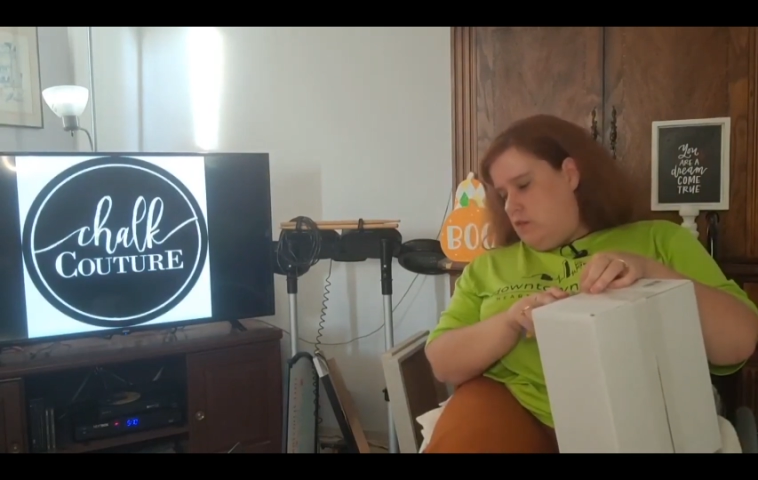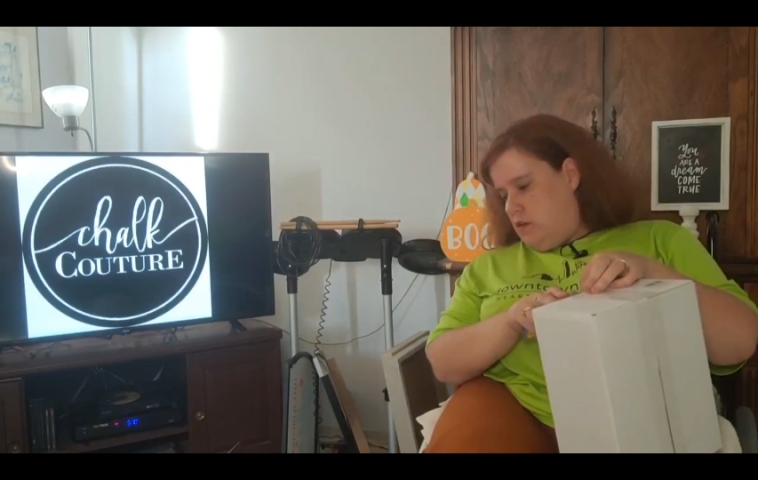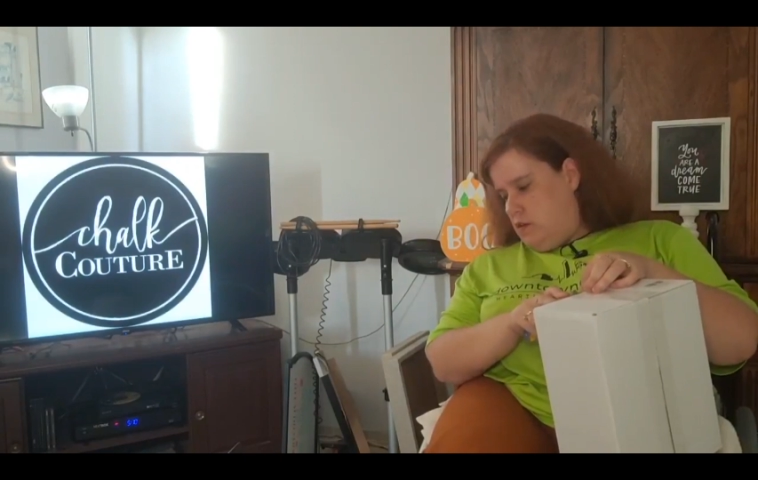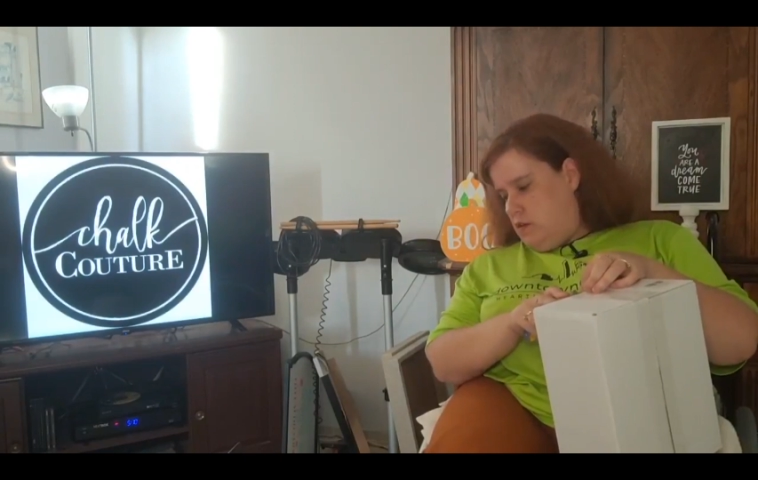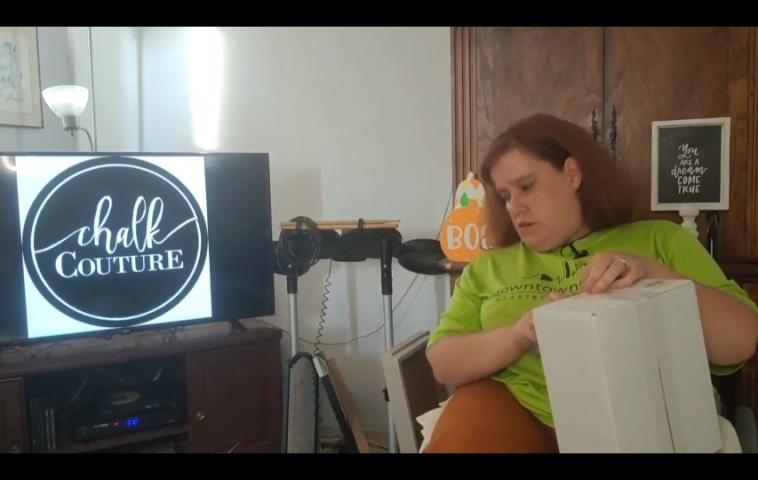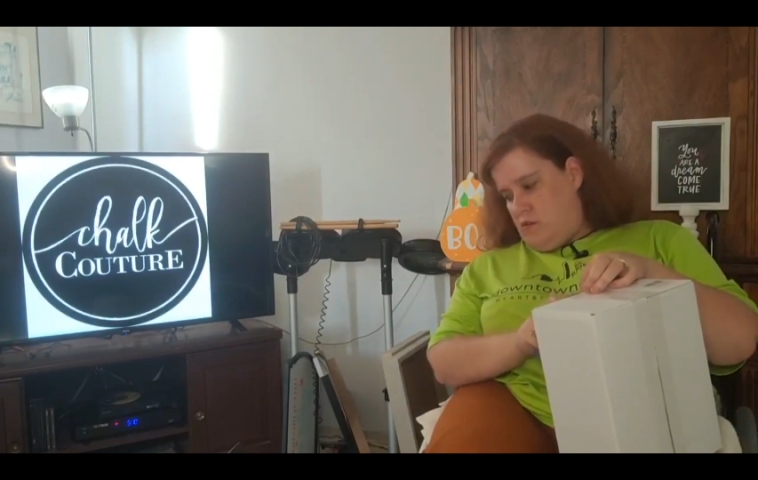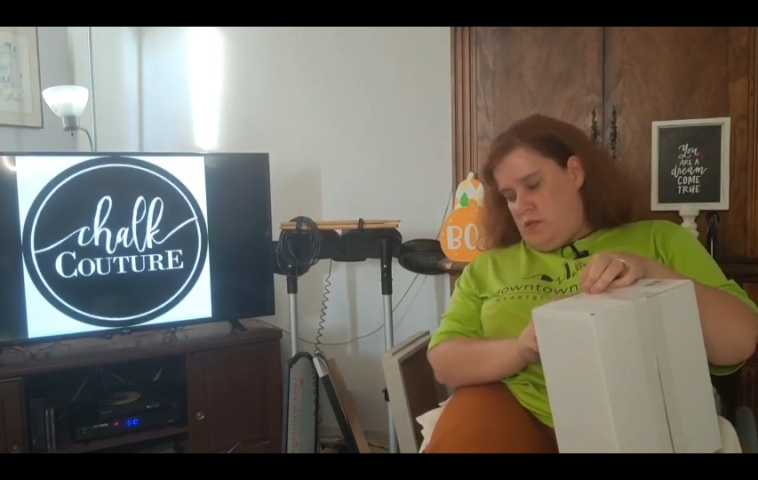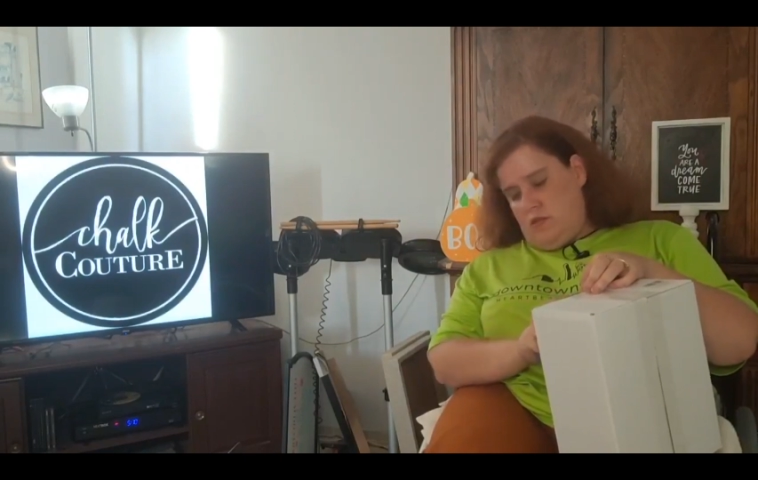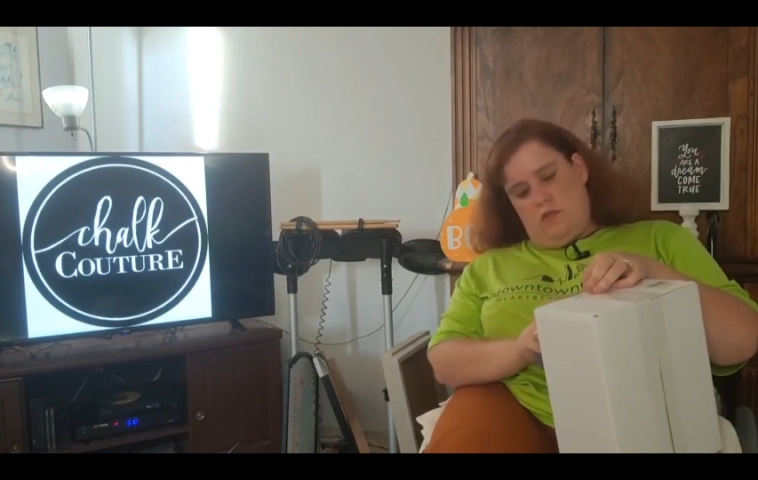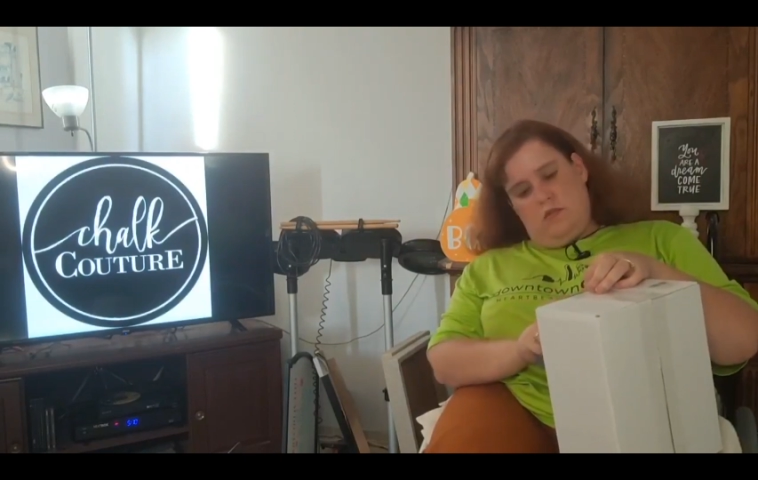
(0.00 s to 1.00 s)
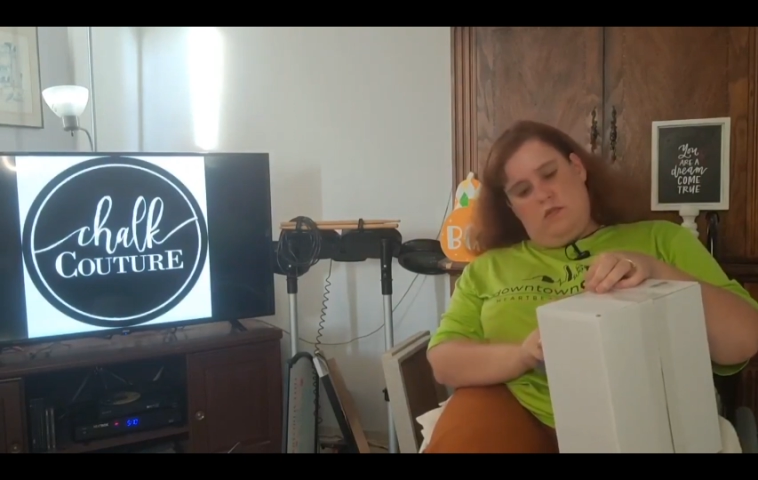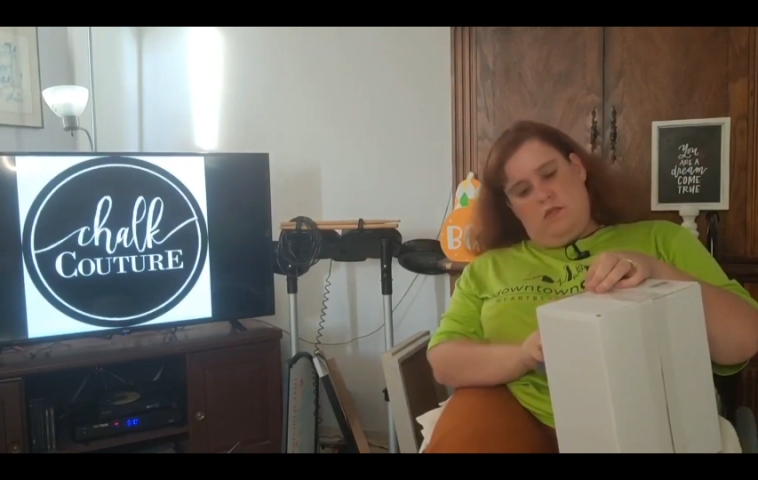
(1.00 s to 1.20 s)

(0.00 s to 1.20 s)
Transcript: the other one's